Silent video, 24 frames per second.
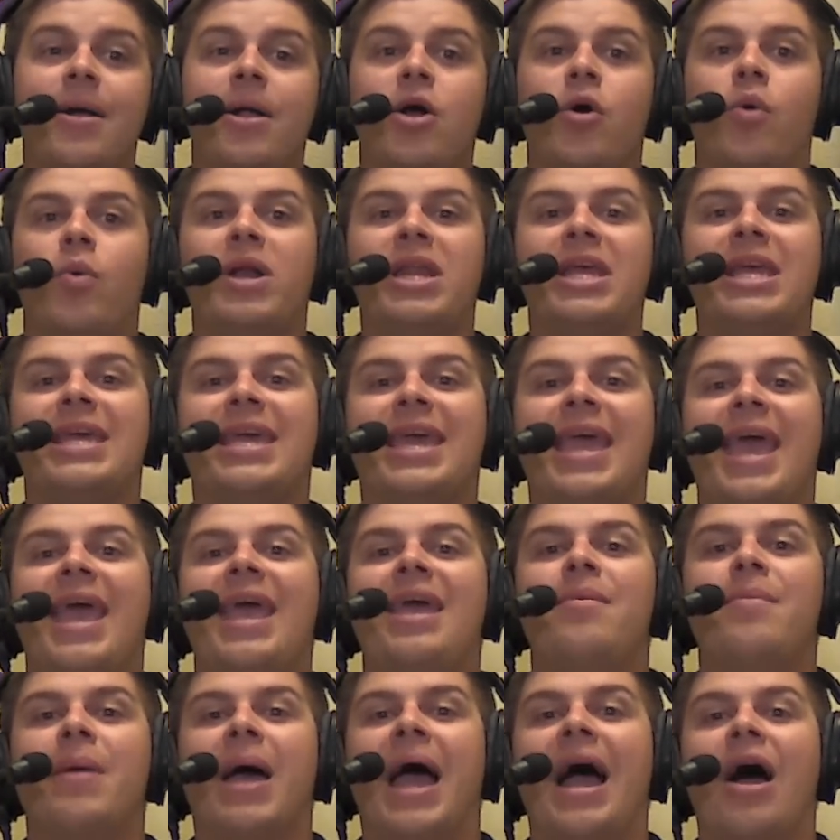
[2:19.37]
When he
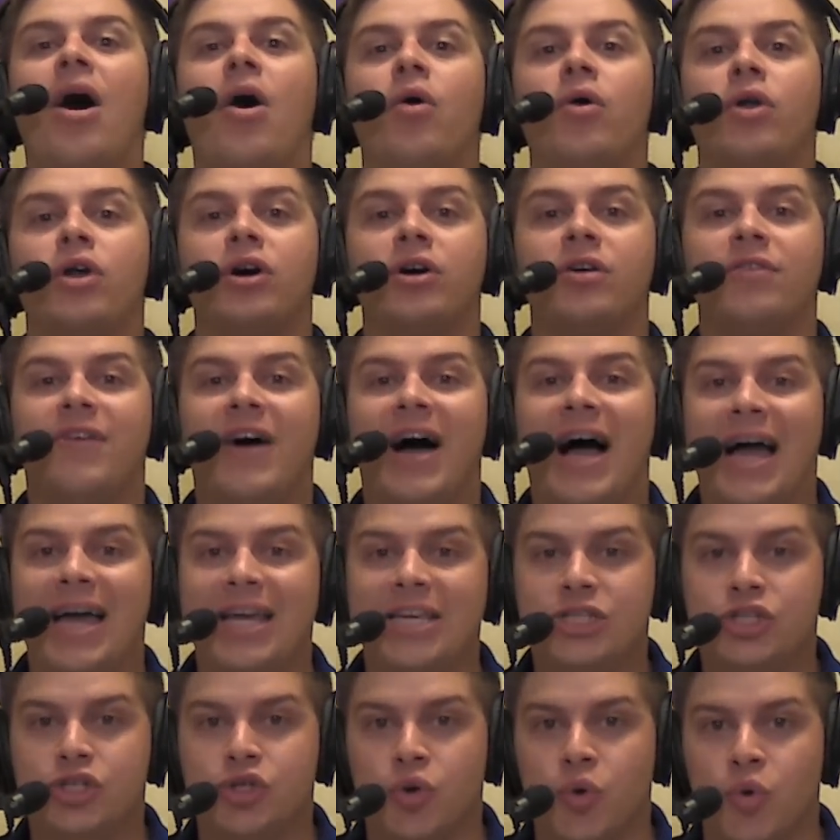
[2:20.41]
came out of high
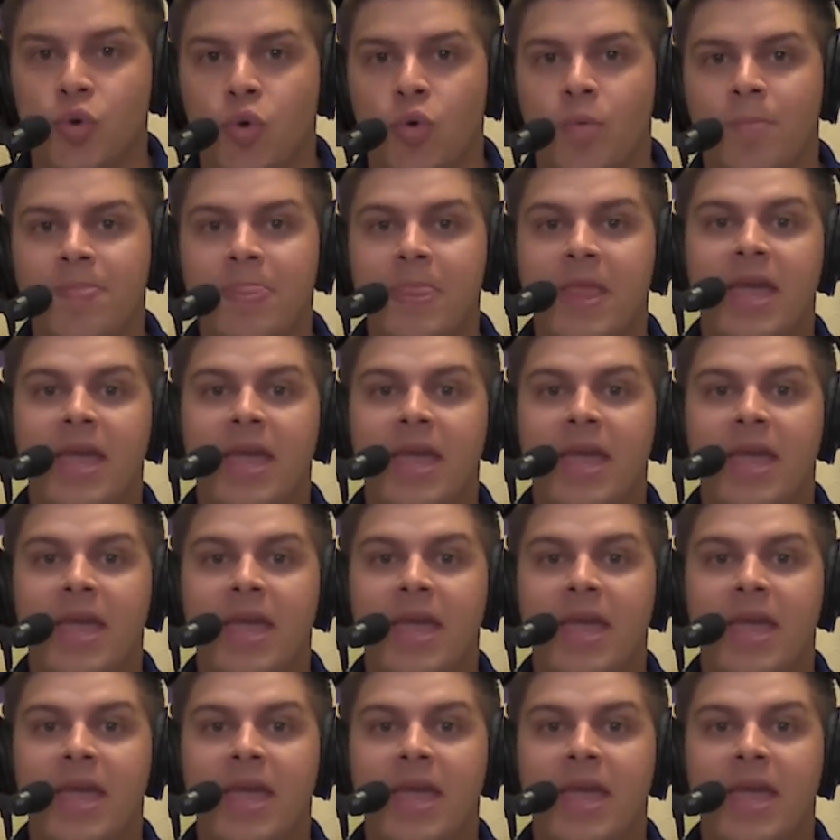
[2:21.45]
school,